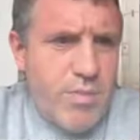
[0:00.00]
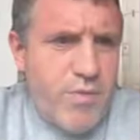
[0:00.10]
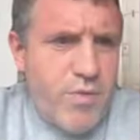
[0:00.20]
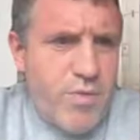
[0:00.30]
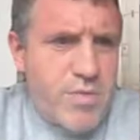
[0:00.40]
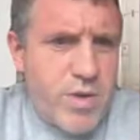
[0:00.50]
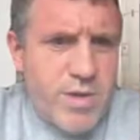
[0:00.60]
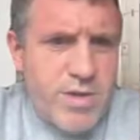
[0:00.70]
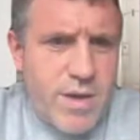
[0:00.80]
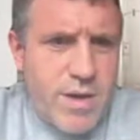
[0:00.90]
a performance
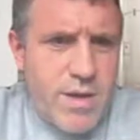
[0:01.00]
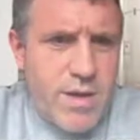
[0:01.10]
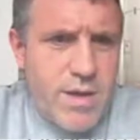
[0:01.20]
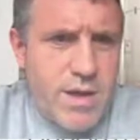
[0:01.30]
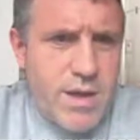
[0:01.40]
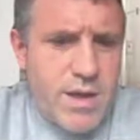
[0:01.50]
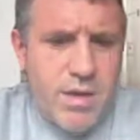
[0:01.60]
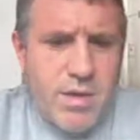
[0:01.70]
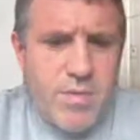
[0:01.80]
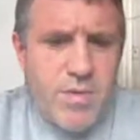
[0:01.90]
monitor,
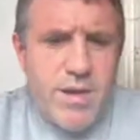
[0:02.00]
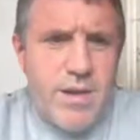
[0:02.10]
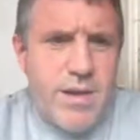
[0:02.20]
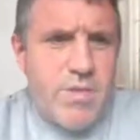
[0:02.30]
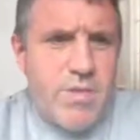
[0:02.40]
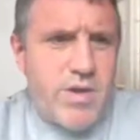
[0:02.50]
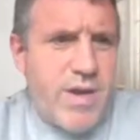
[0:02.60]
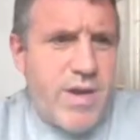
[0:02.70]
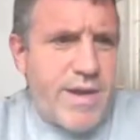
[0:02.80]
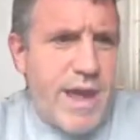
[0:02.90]
you might put network
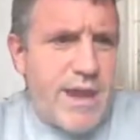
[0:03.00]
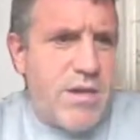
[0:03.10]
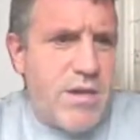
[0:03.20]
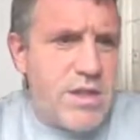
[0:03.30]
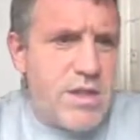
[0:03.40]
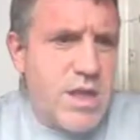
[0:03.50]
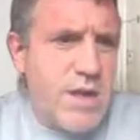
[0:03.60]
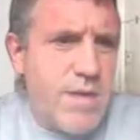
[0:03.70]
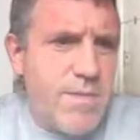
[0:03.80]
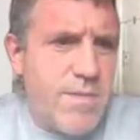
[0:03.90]
traffic
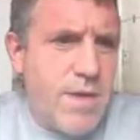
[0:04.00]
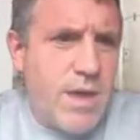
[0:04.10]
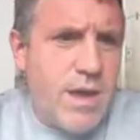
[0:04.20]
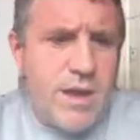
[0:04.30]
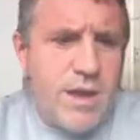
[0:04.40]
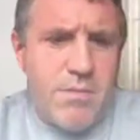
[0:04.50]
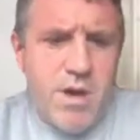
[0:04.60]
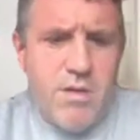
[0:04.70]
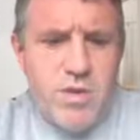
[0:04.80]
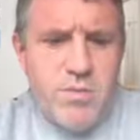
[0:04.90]
analyzer, and you
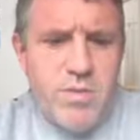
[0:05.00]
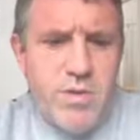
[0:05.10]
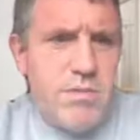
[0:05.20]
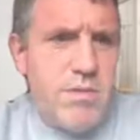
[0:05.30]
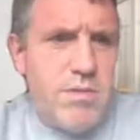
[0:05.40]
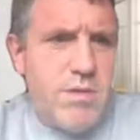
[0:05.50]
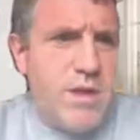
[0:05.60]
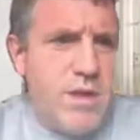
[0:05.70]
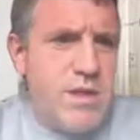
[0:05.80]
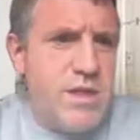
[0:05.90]
might want to put
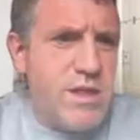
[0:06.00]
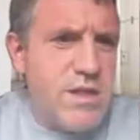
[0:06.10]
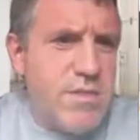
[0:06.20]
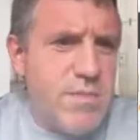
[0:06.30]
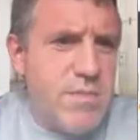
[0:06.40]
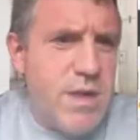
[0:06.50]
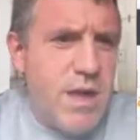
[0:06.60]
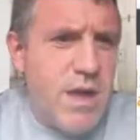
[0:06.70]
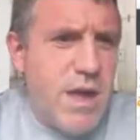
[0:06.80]
system